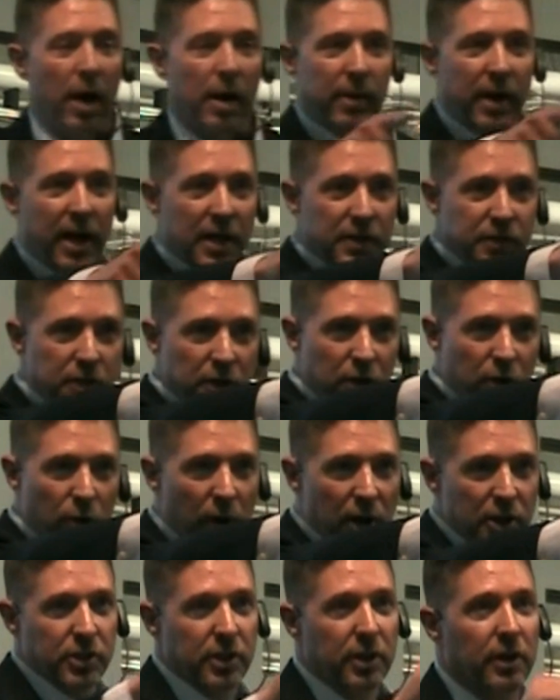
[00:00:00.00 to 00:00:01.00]
I'm going to answer your
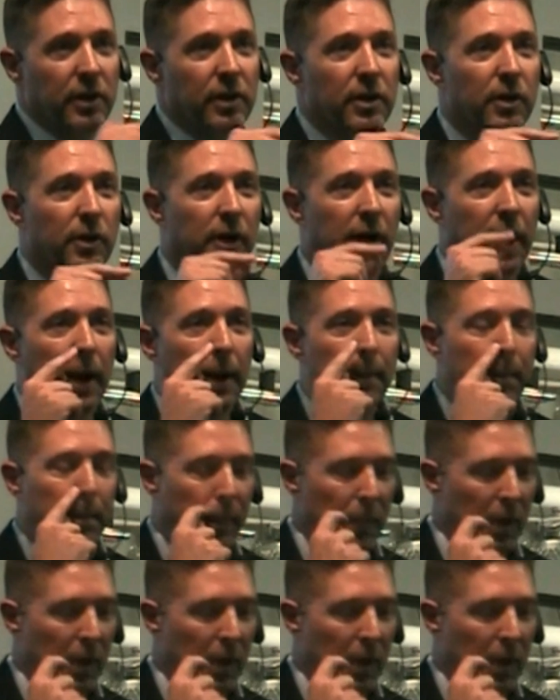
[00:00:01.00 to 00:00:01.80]
question, okay?